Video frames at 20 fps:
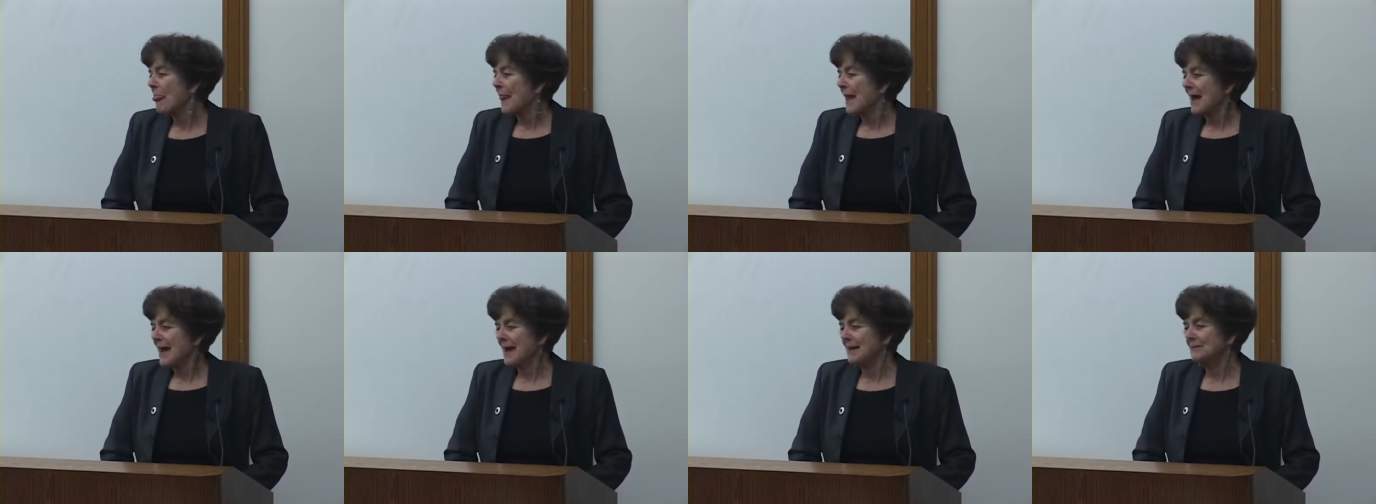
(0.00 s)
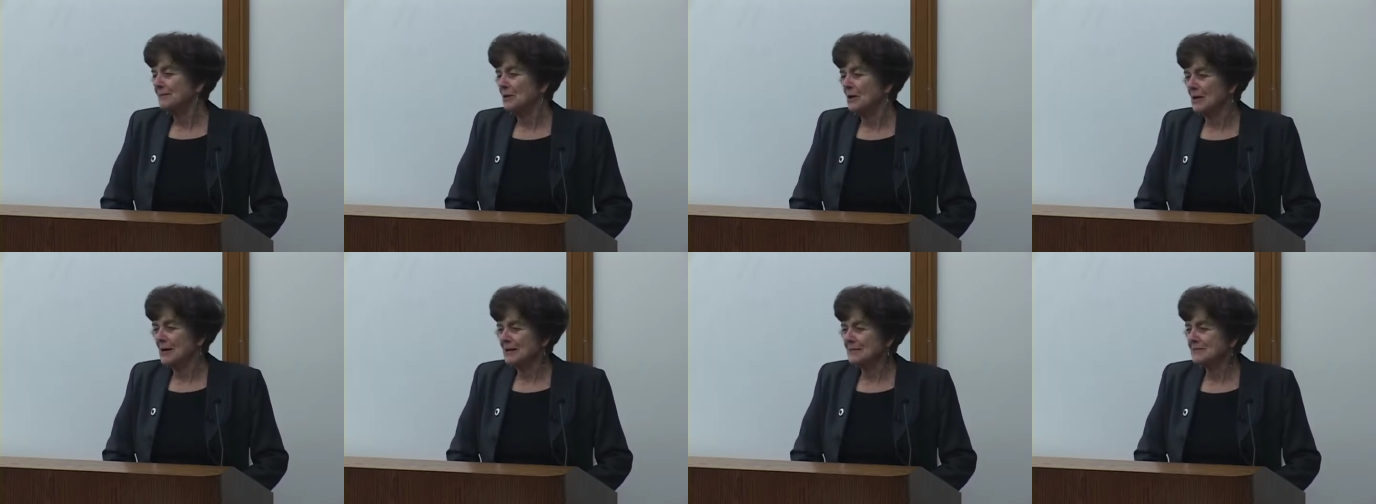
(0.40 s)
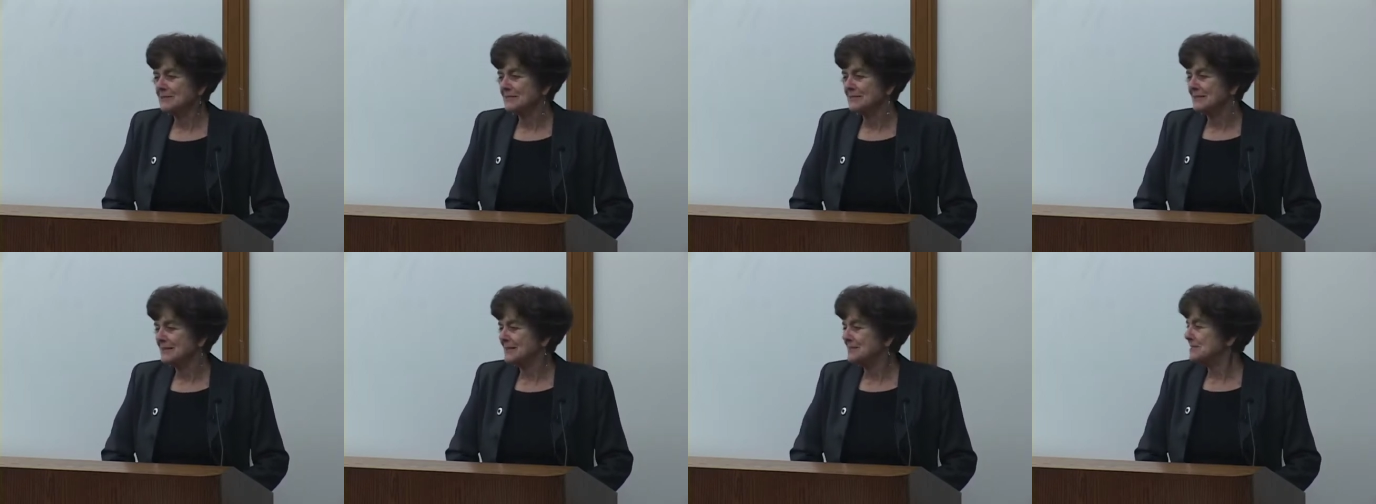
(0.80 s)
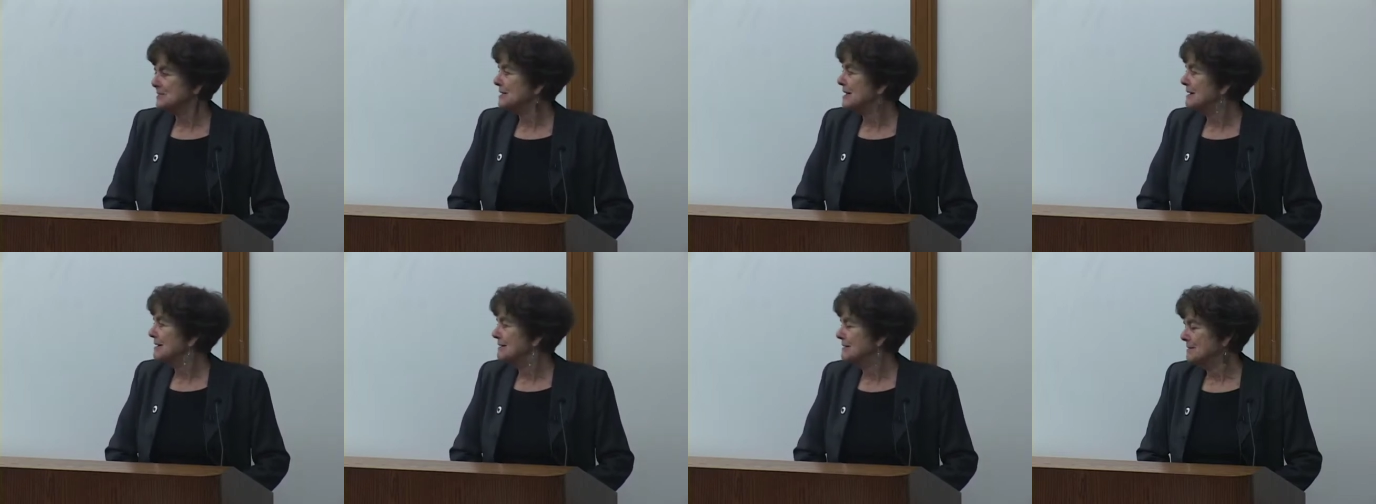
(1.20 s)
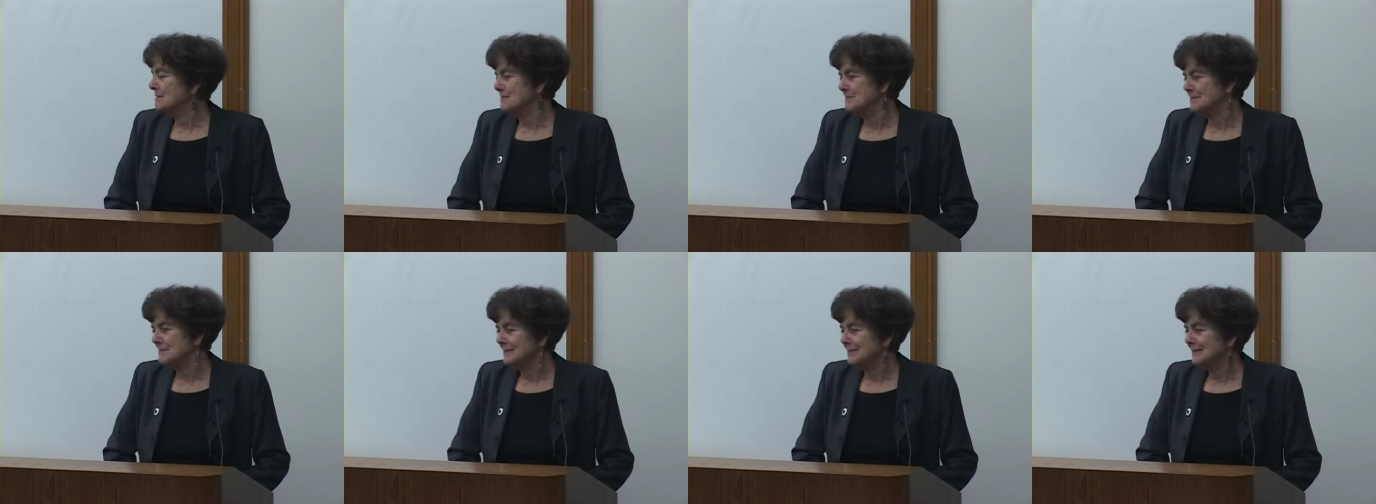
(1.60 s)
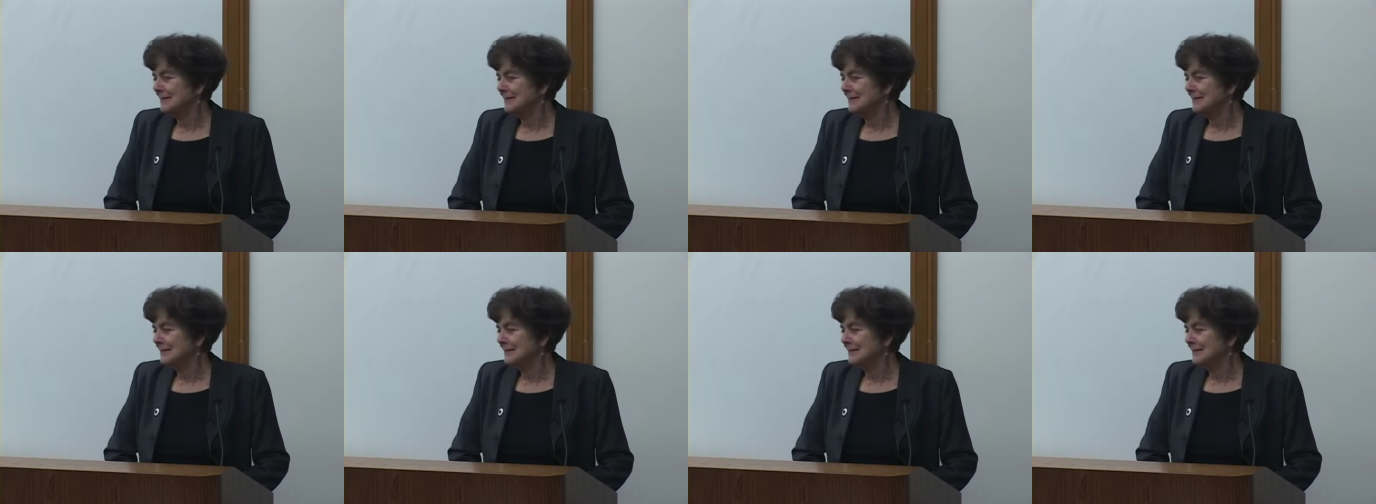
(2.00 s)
and lost its own